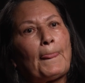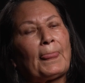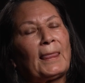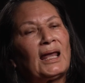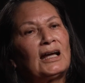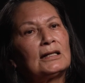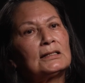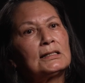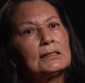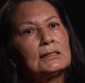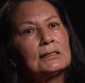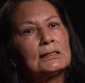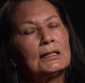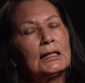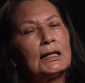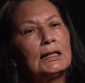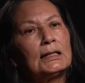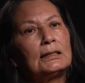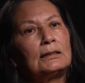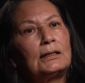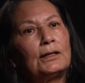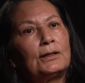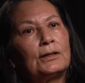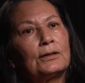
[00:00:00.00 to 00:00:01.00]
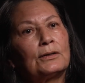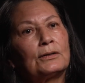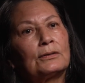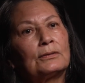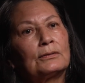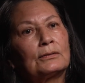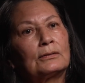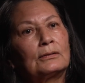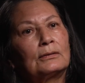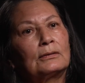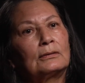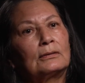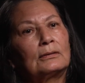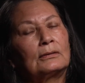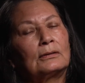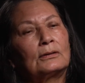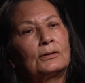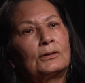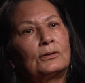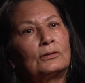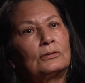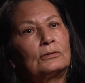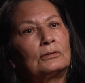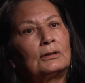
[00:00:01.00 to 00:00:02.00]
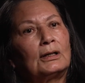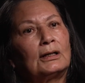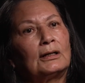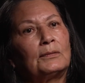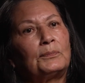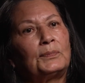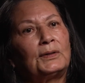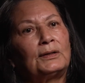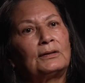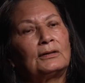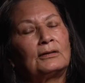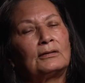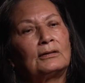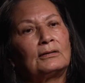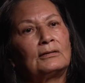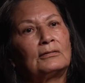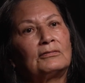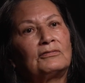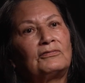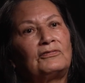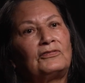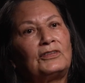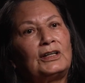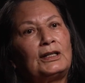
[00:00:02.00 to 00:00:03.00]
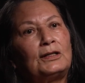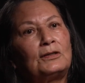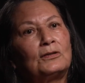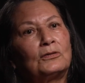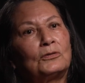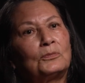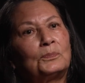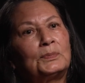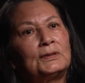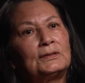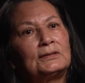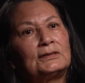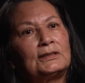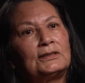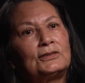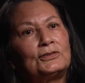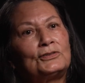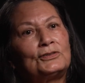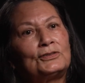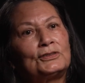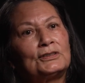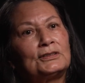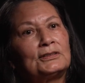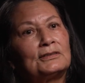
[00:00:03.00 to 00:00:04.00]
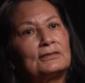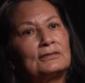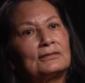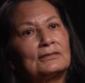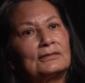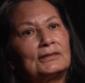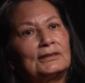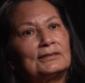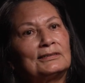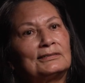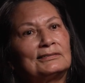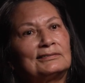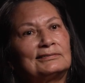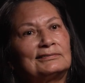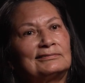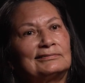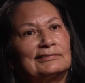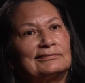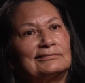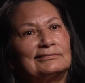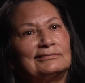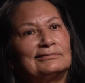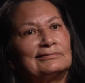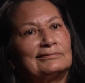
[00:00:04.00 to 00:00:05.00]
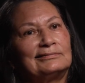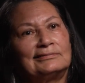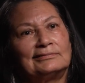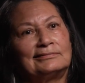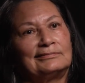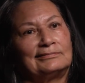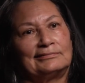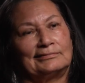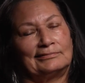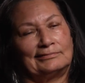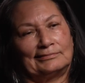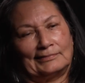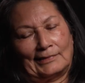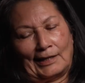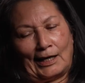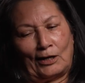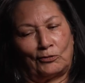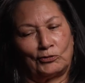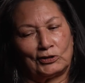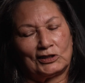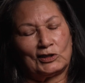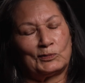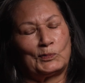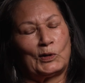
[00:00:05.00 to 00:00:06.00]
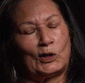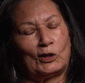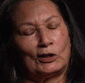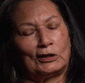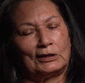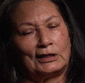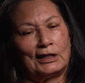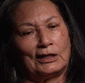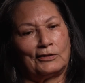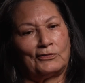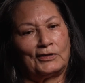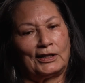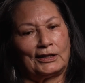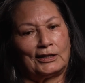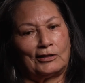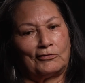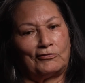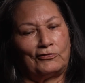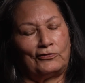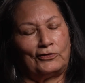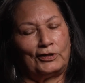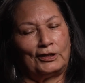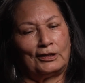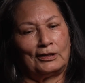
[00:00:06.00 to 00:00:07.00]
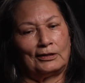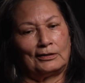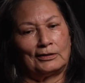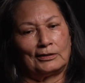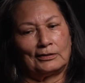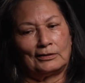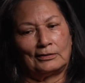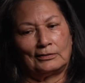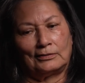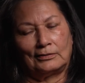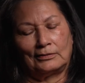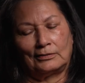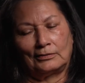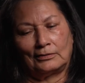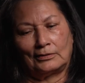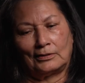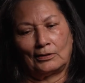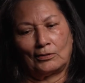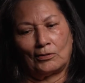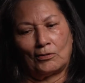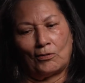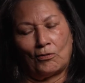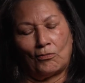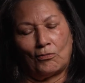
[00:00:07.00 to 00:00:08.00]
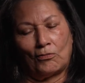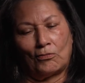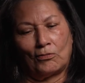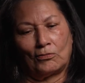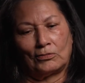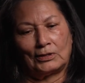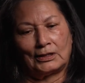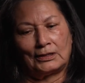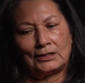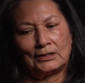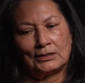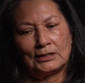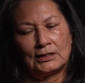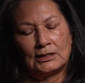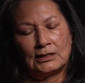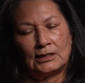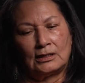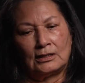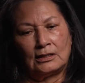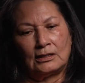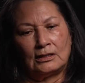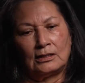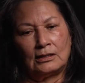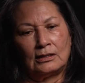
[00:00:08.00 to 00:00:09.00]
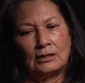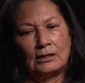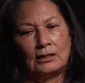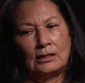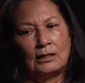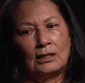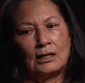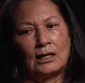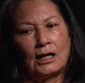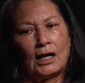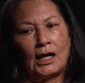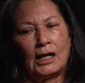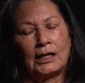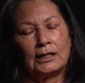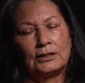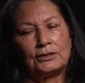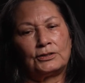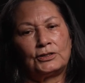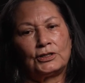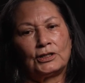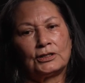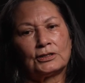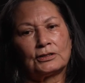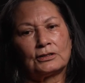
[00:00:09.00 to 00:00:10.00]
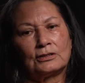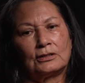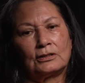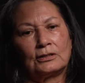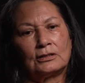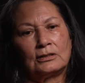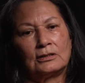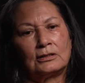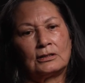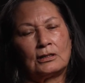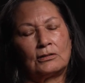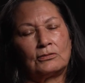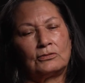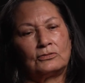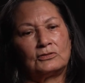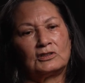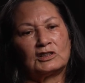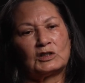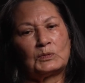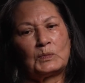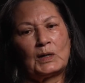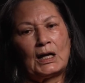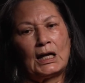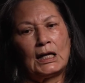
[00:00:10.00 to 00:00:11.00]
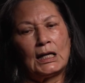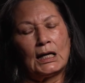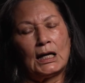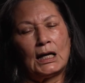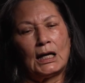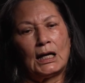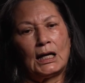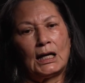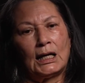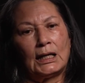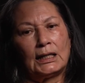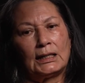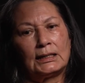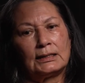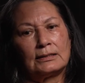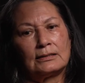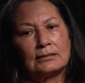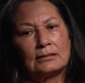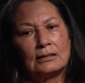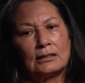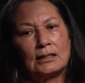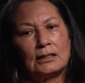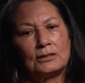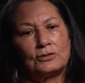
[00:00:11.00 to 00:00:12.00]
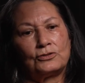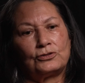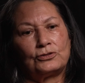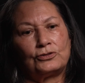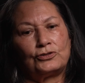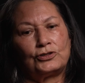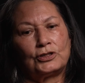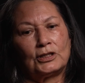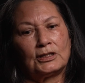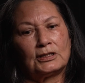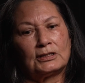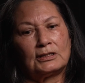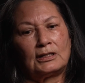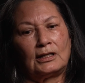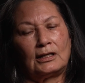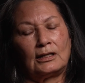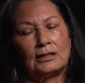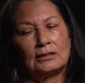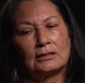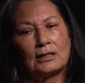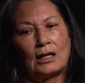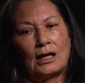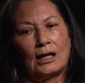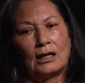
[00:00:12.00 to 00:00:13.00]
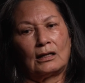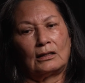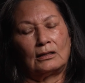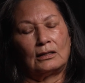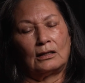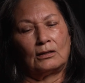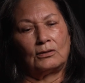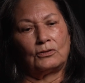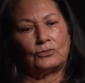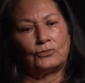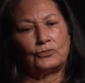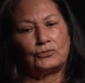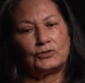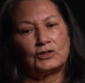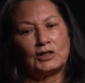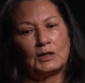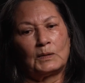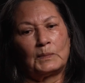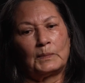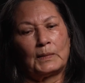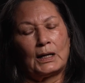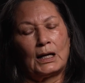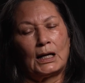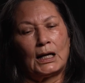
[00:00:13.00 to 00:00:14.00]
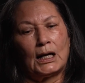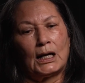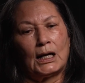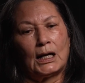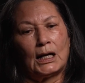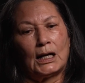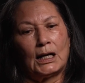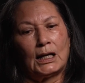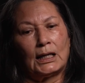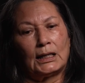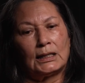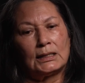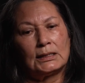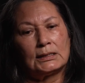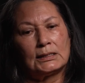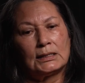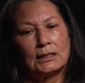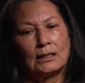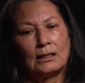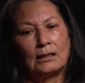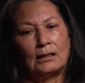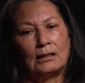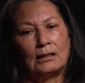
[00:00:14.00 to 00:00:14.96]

I just laid there curled up in the fetal position because I was small enough I could fit in the hole, and I had just closed my eyes, and just as I closed my eyes,